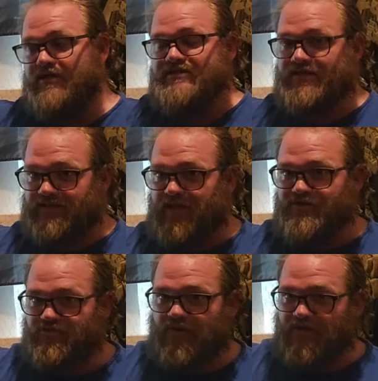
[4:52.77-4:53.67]

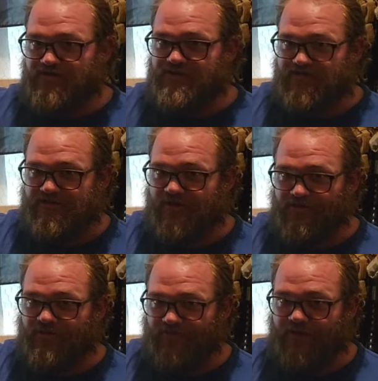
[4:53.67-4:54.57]
10,000 rounds doesn't go
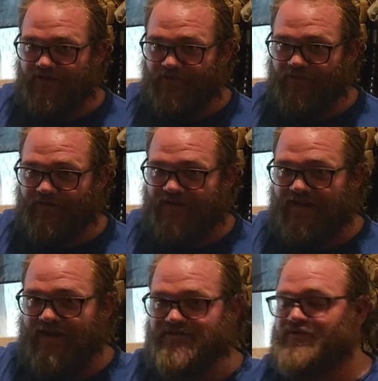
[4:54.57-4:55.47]
through a gun in one day,
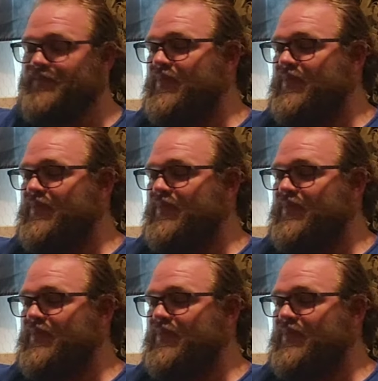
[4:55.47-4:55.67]
guys.